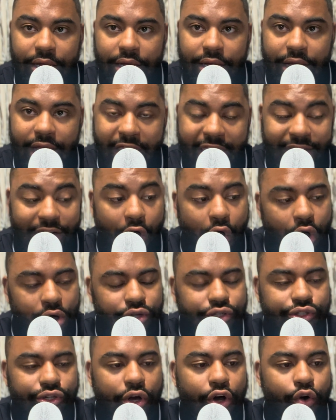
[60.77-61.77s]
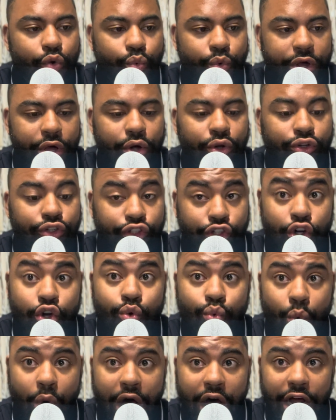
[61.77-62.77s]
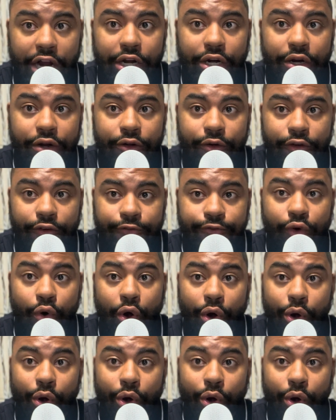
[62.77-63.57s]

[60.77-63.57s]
And I also will do one for